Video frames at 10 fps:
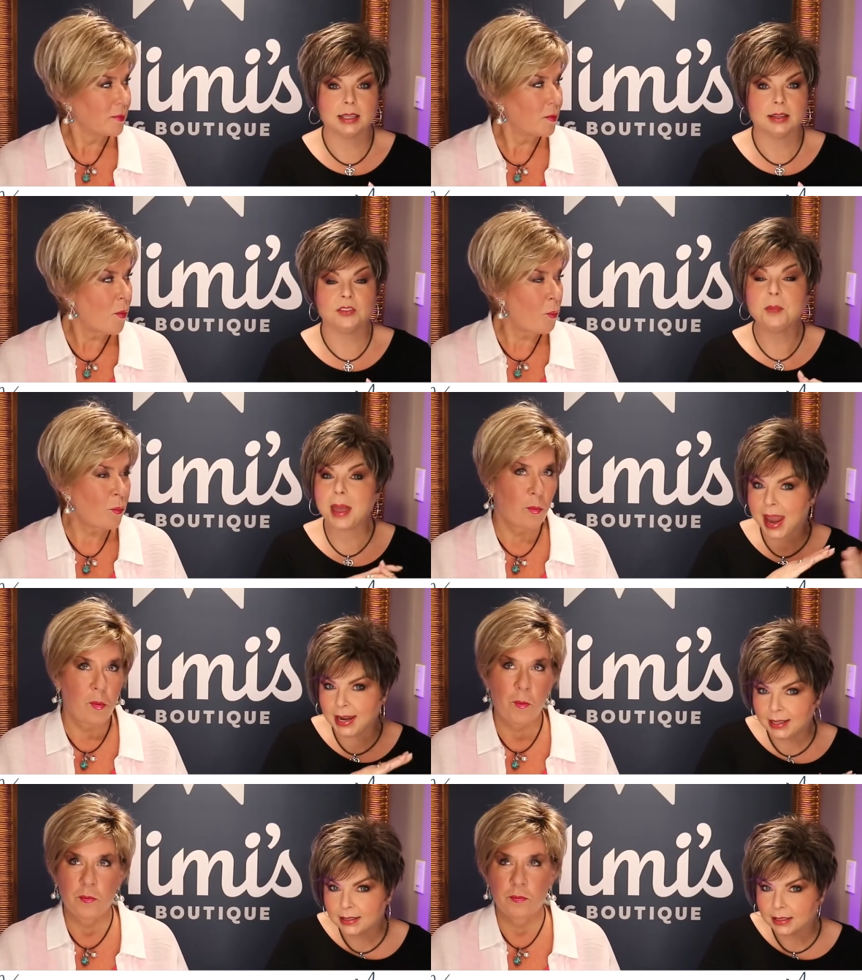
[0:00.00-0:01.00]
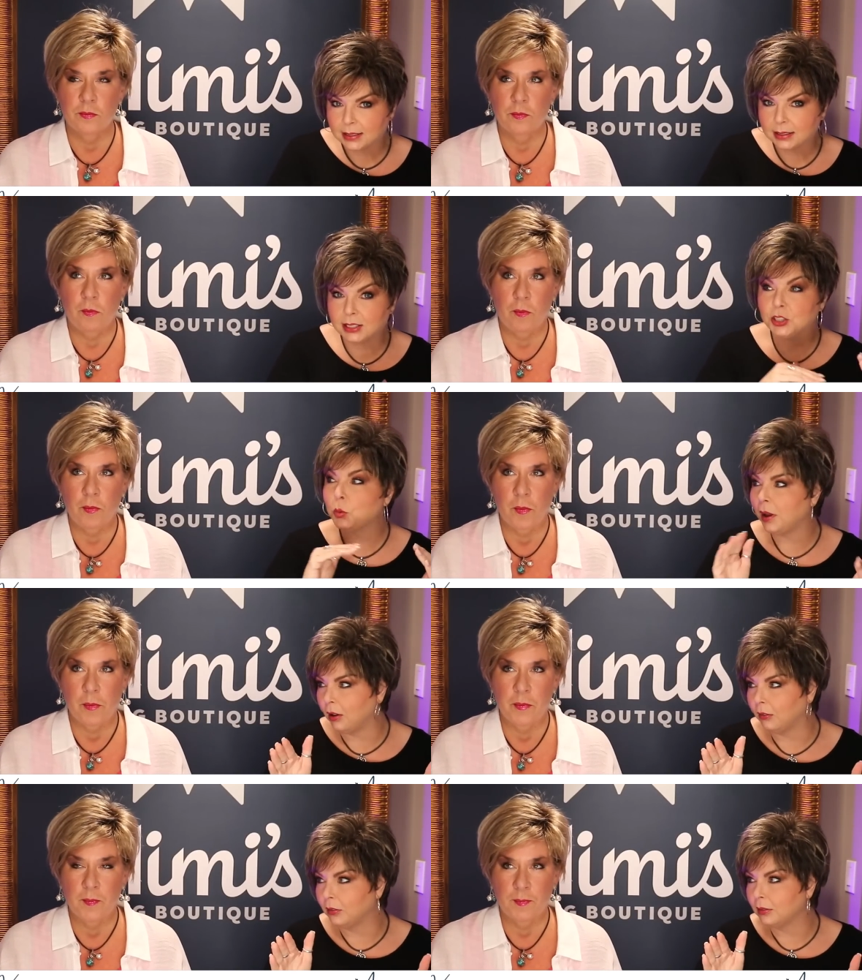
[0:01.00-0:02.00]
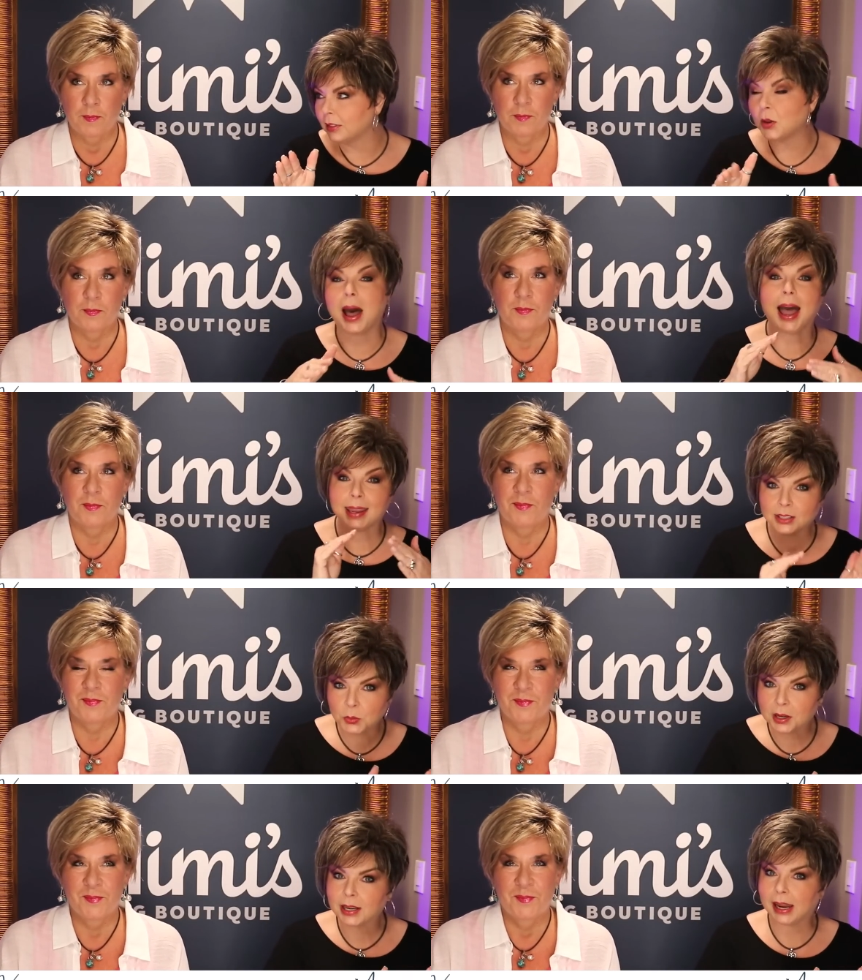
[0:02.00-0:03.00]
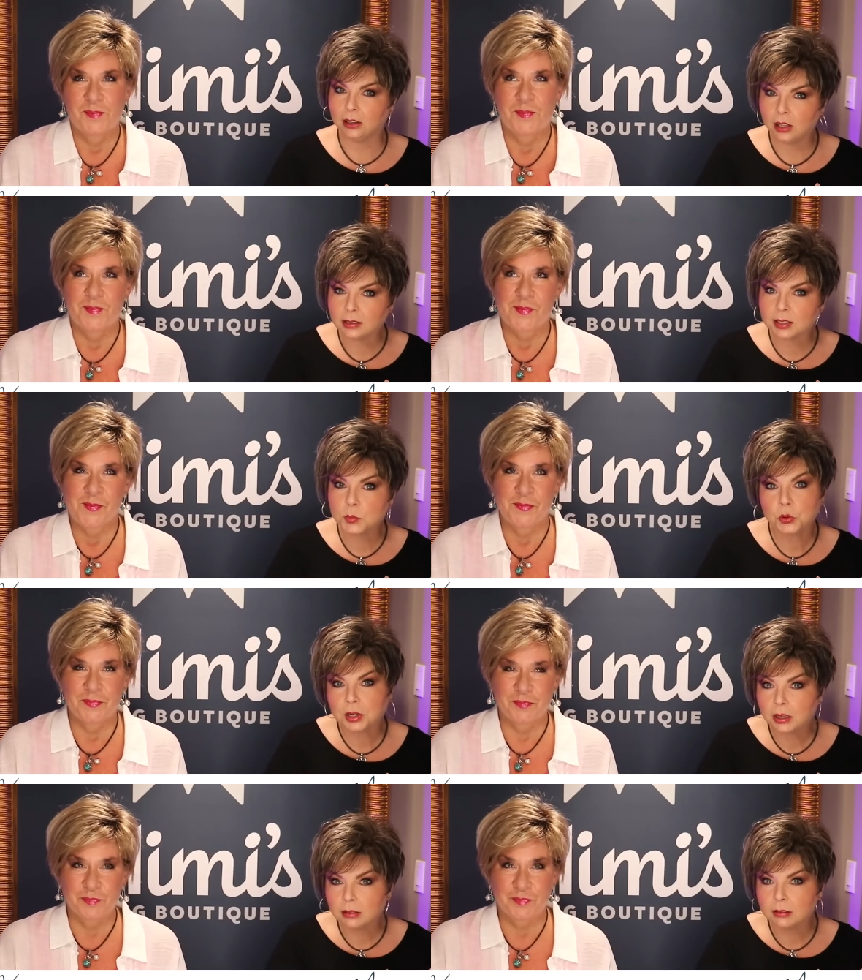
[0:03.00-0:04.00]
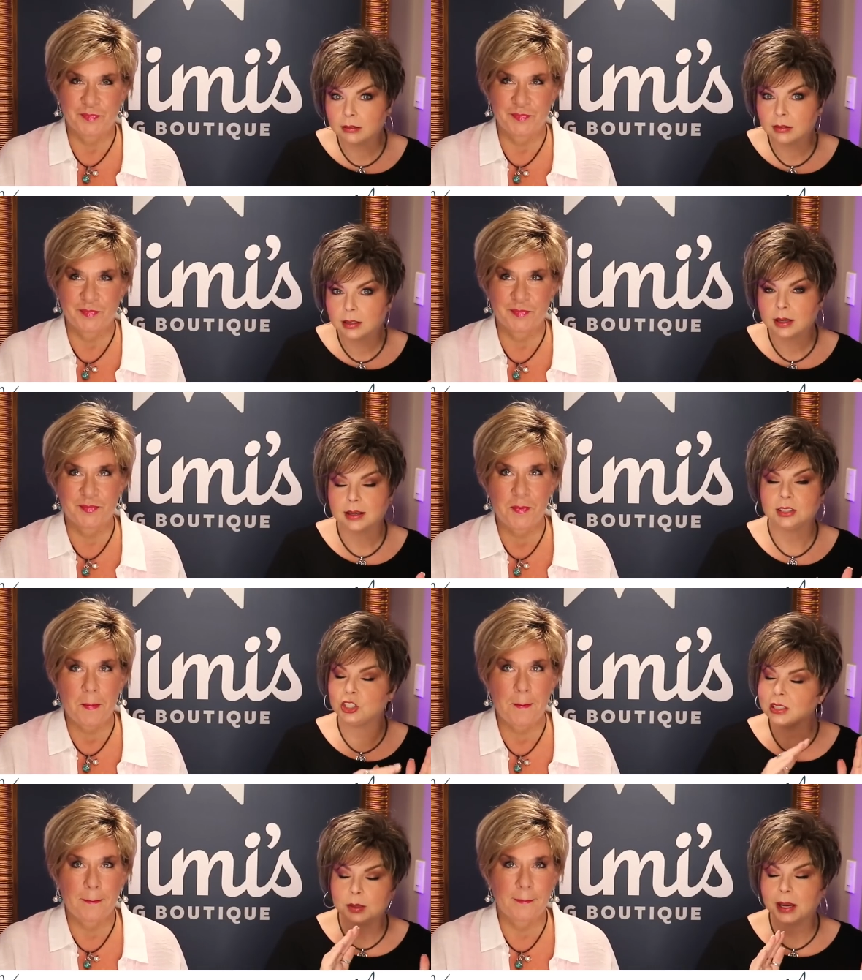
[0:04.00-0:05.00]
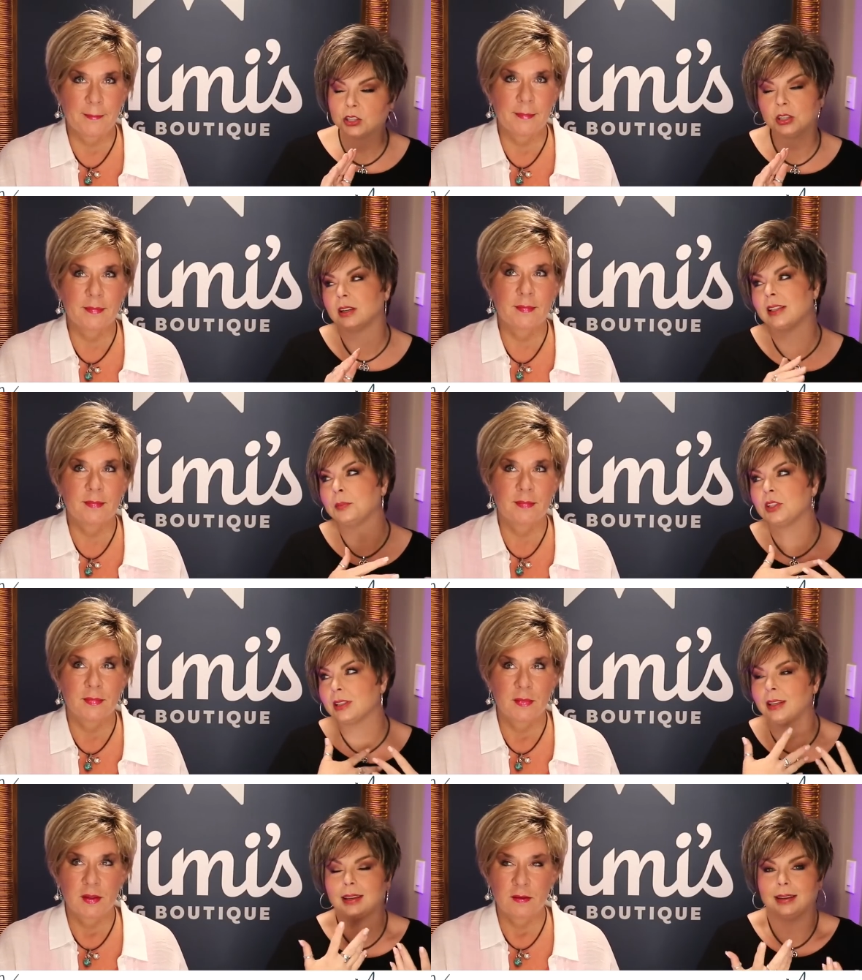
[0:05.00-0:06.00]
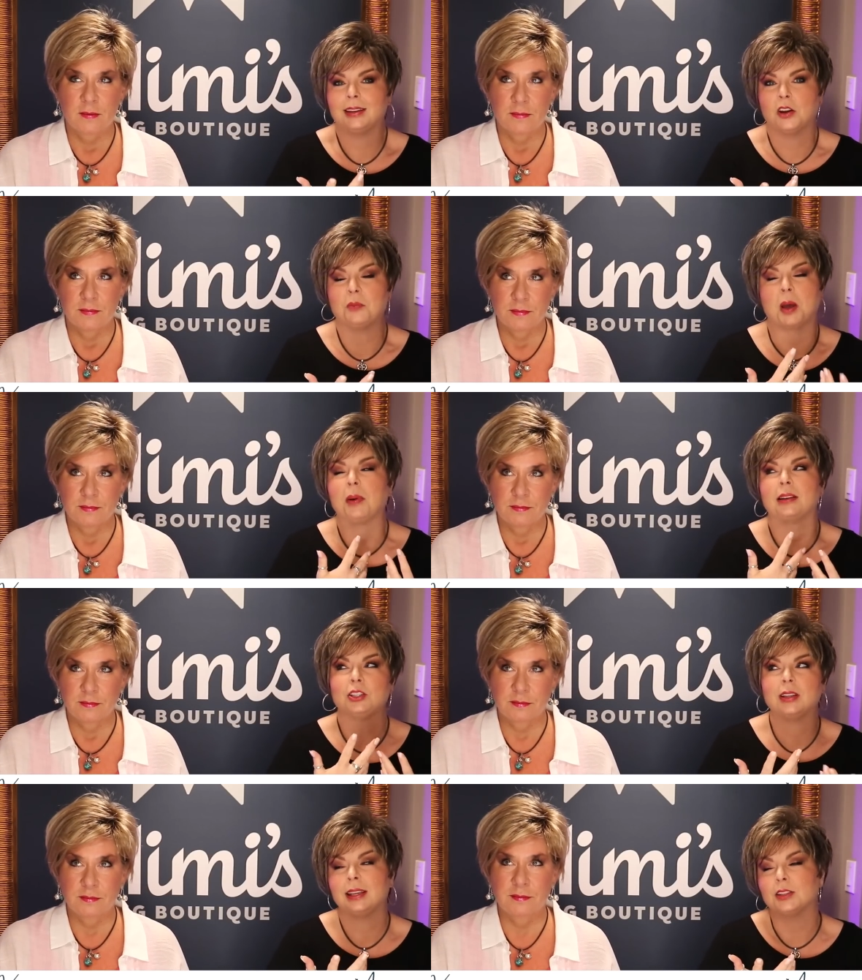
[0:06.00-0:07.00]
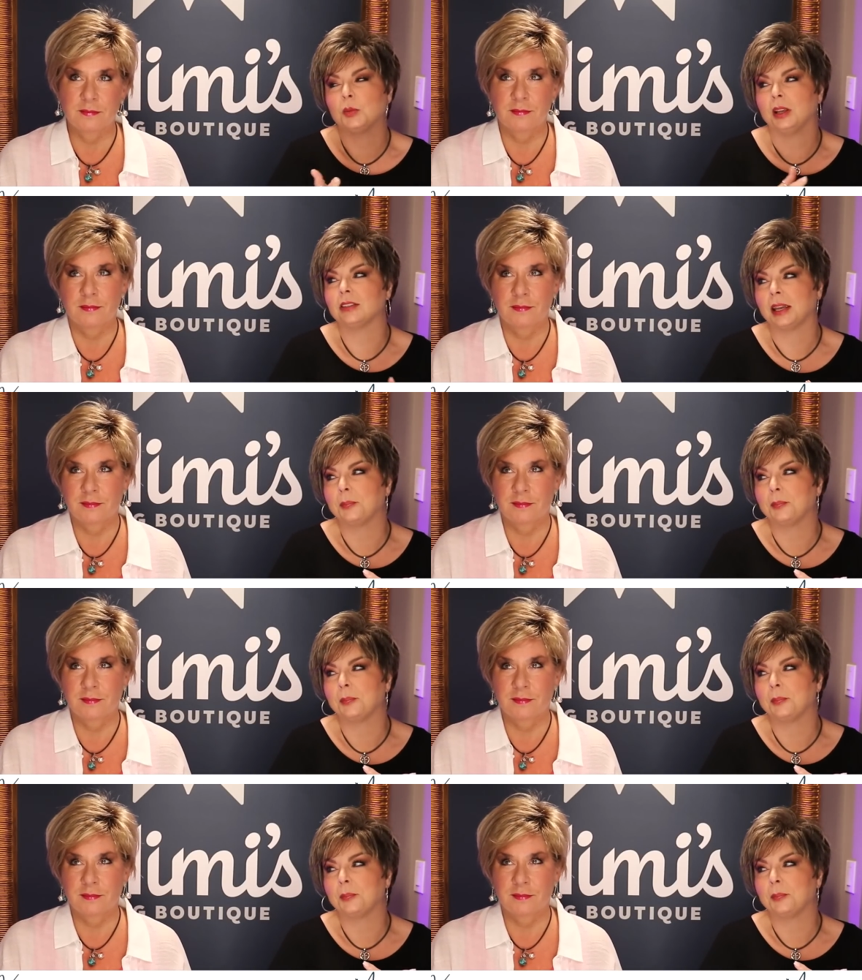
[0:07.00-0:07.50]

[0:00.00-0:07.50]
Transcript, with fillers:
Speaker 1: from 8 to 12 so I get to work at 8 o'clock this morning just to make sure, because I'm just thinking, you know, in my mind, he's going to be on time.